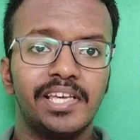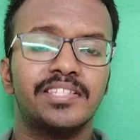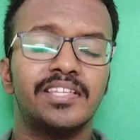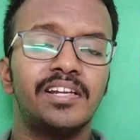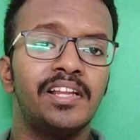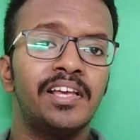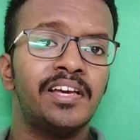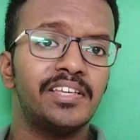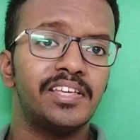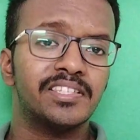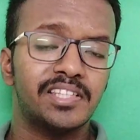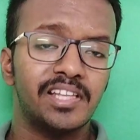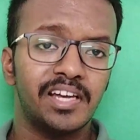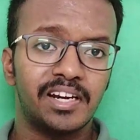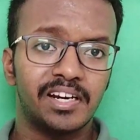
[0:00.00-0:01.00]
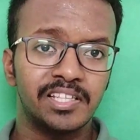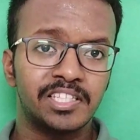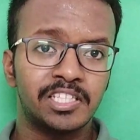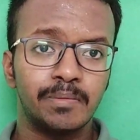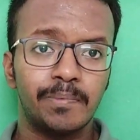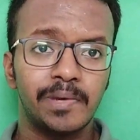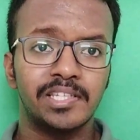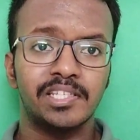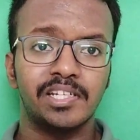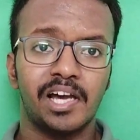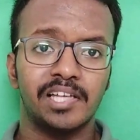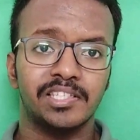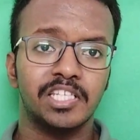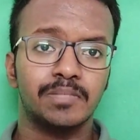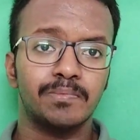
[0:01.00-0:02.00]
SLA is the risk based
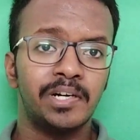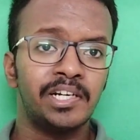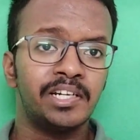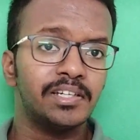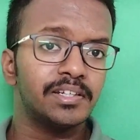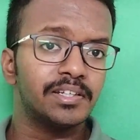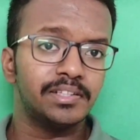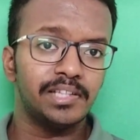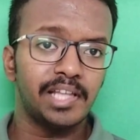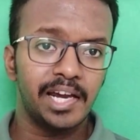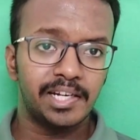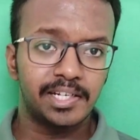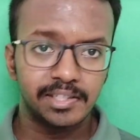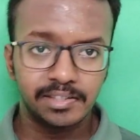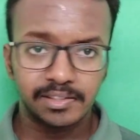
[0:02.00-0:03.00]
assessment that